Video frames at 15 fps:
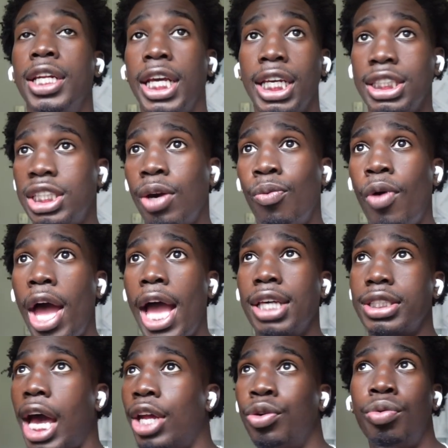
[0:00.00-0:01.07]
the dancing
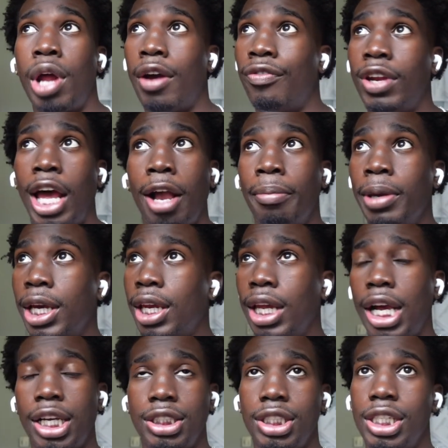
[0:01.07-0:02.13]
wise, I do not feel like Big
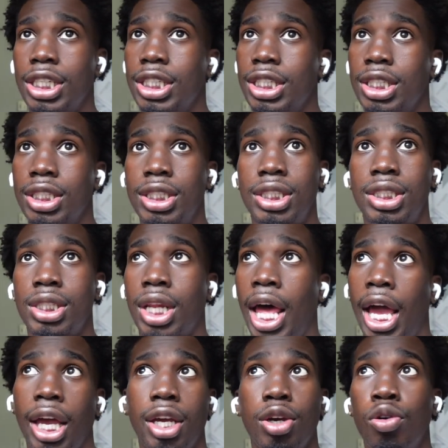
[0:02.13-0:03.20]
Lex is
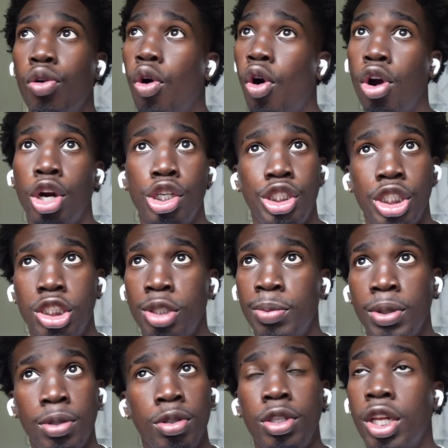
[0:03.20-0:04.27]
like on her shit to
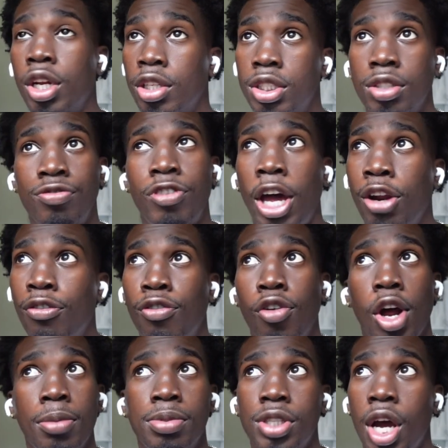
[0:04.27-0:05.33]
be in the final
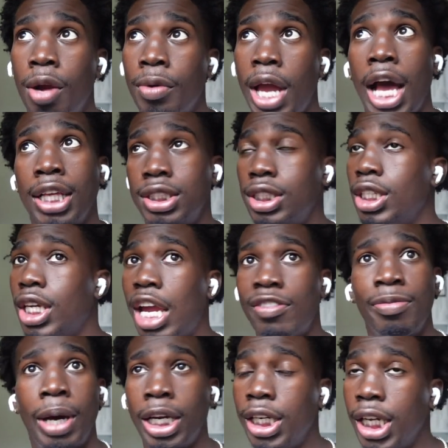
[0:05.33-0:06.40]
four. I'm sorry, I've seen
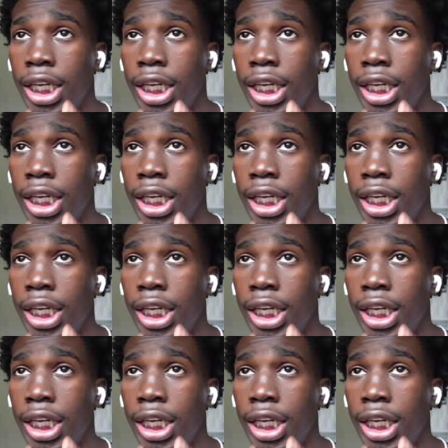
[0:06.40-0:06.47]
everybody